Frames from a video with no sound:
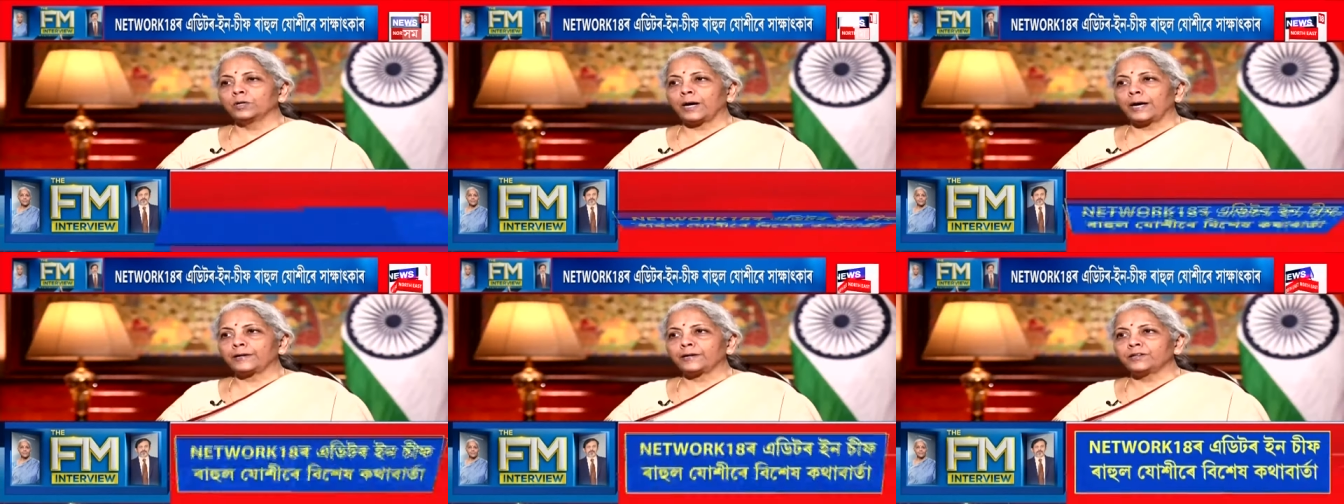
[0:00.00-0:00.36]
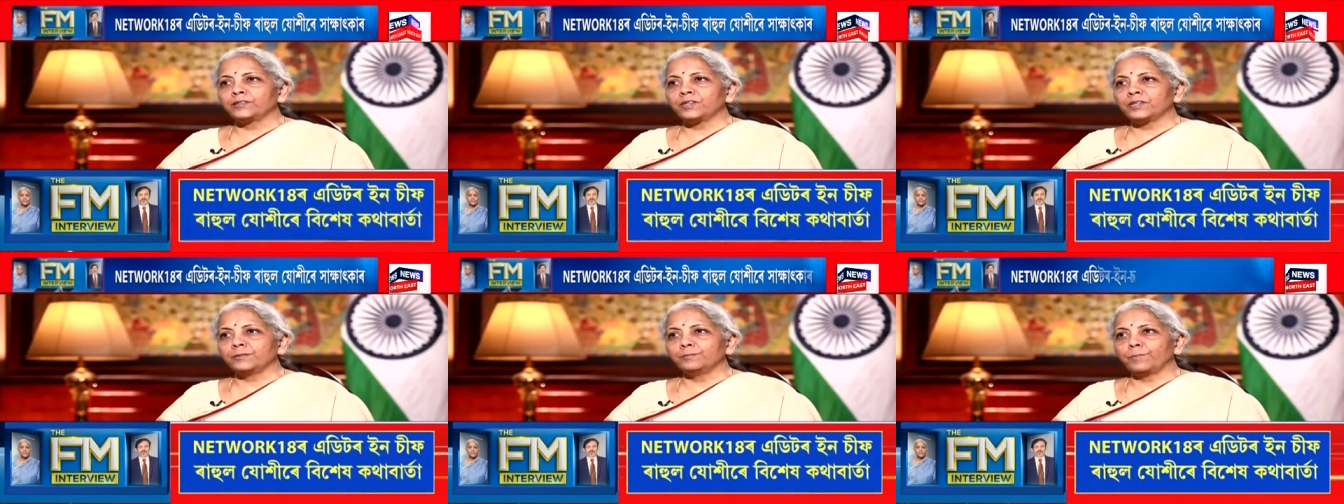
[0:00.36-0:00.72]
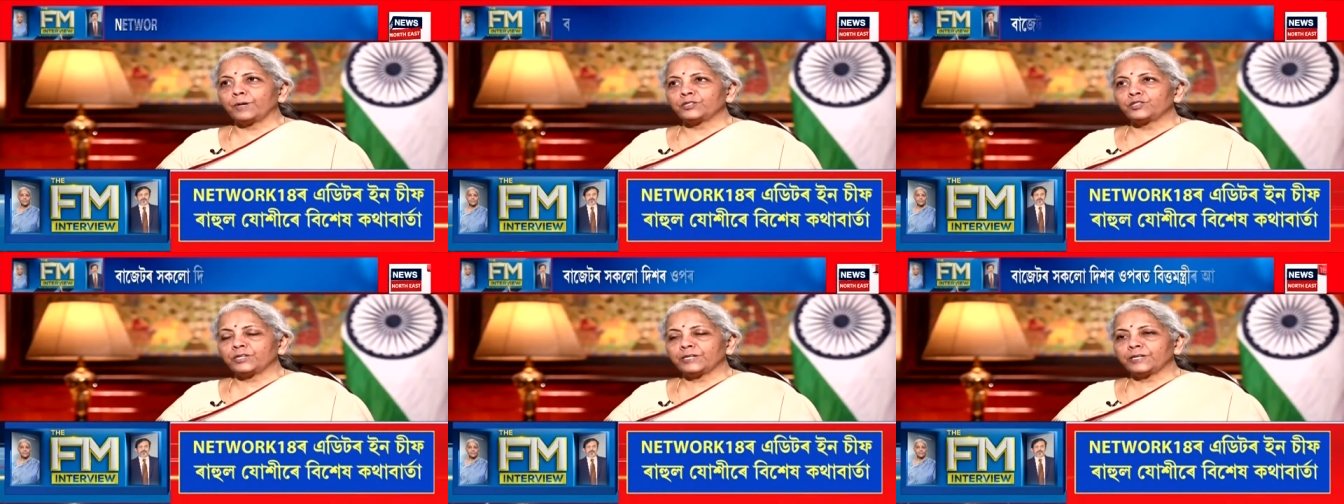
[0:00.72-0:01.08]
an
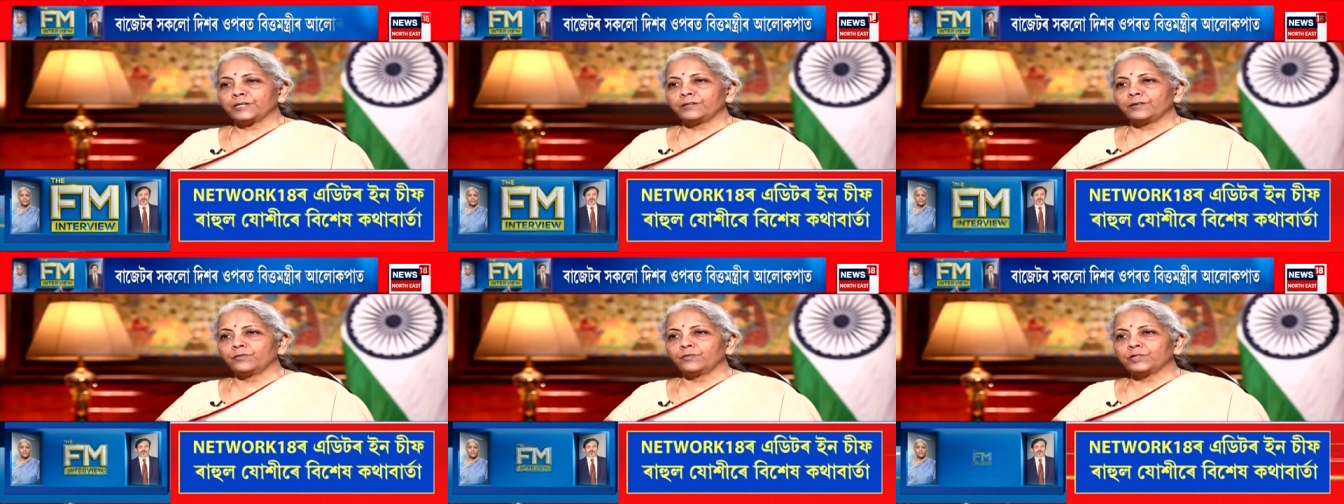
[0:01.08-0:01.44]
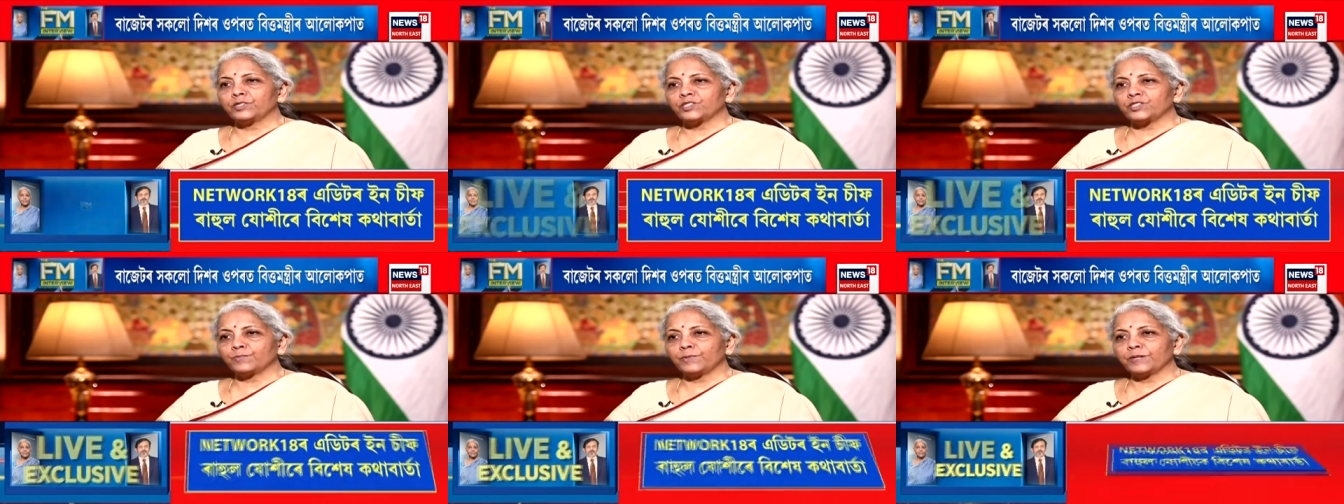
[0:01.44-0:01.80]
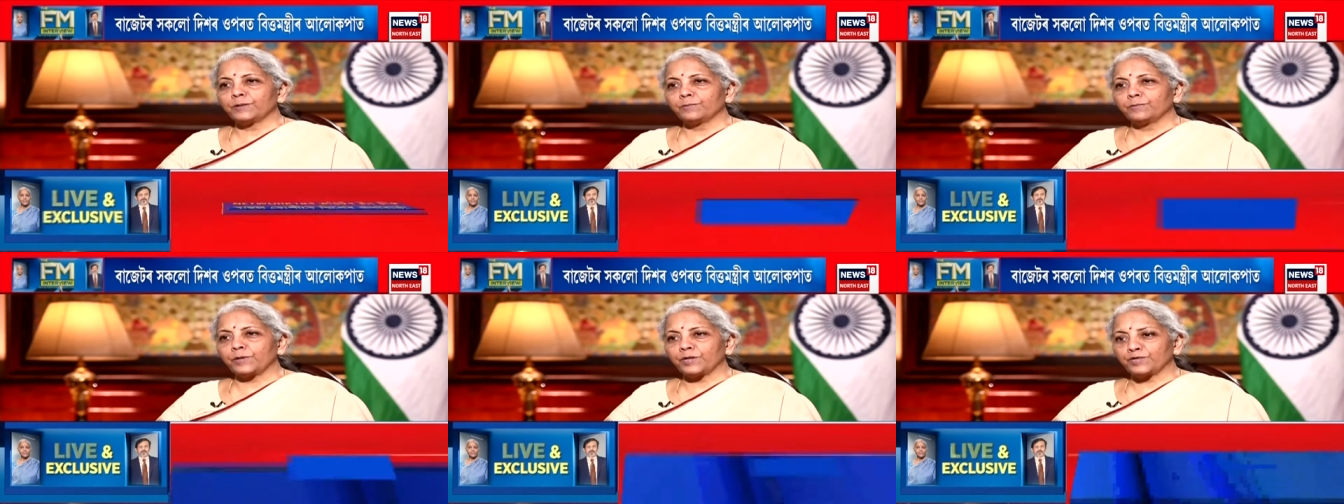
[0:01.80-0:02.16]
interim budget which is
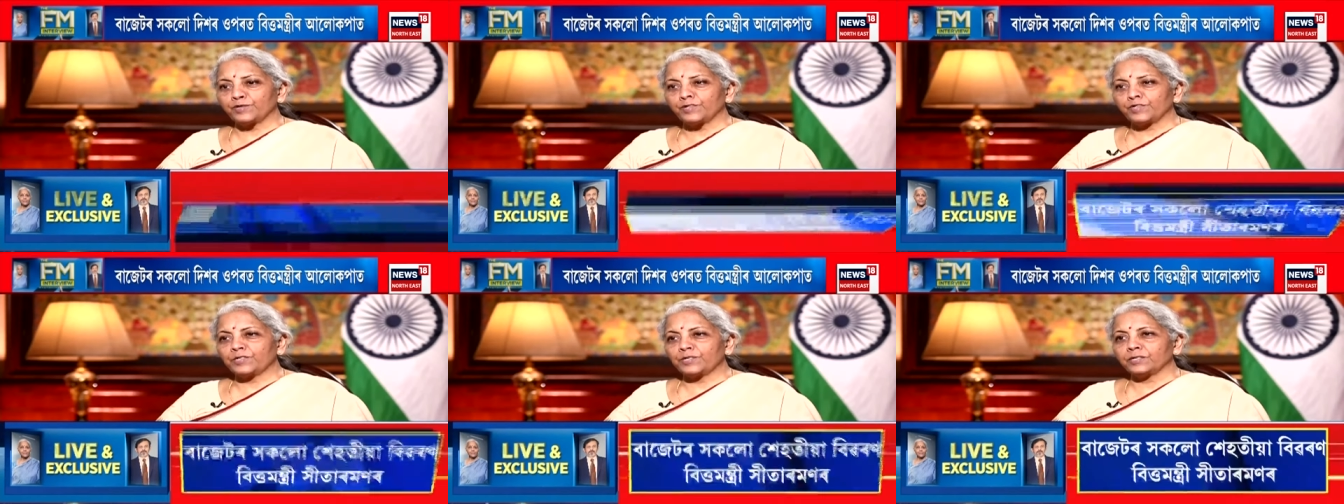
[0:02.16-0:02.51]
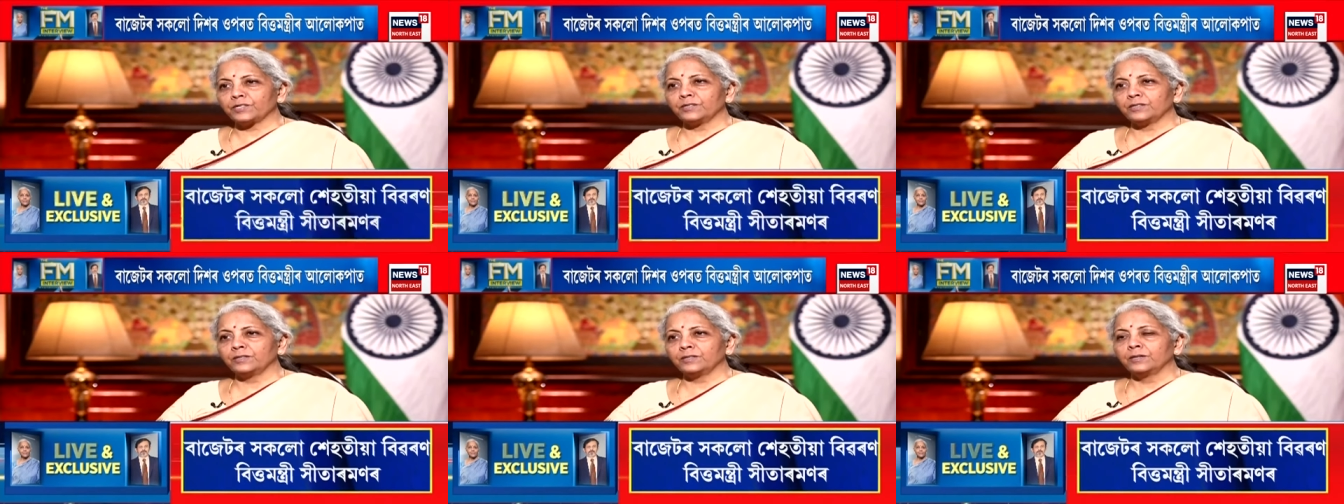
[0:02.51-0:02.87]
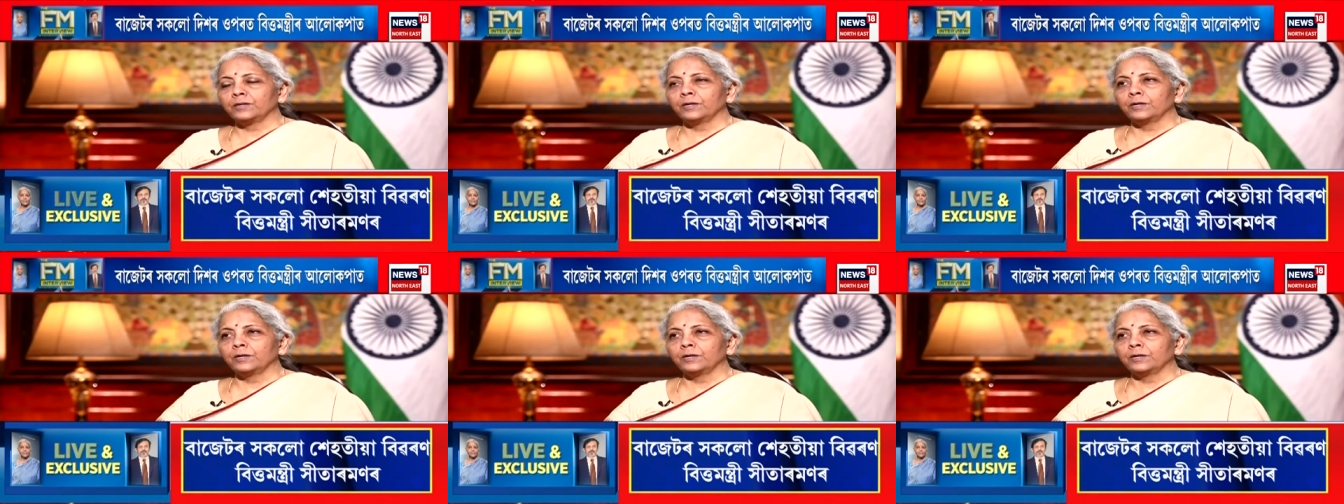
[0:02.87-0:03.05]
being presented